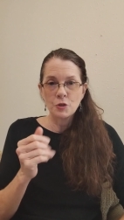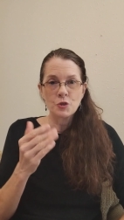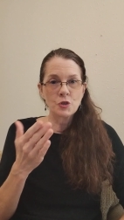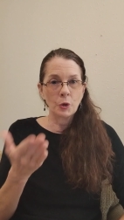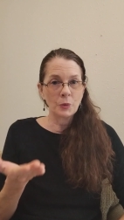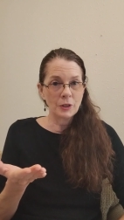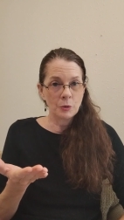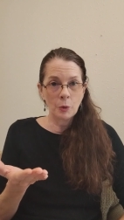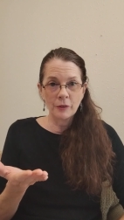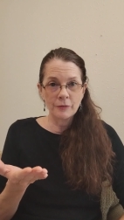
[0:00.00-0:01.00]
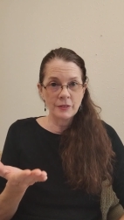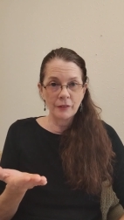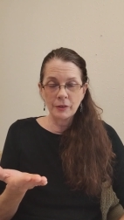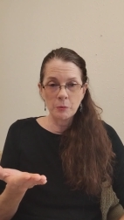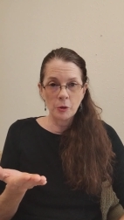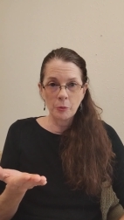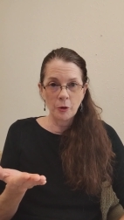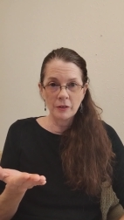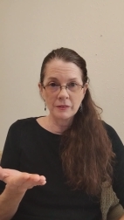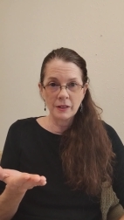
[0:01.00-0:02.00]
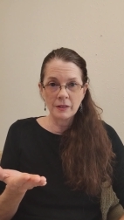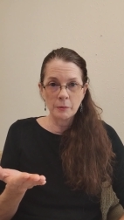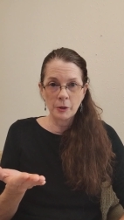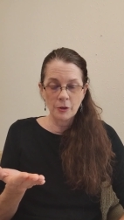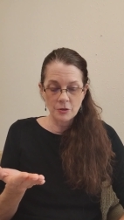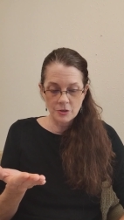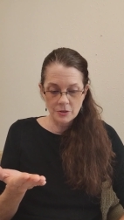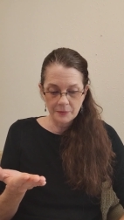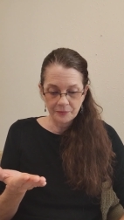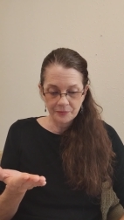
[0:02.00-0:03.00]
So you are definitely more important than the birds.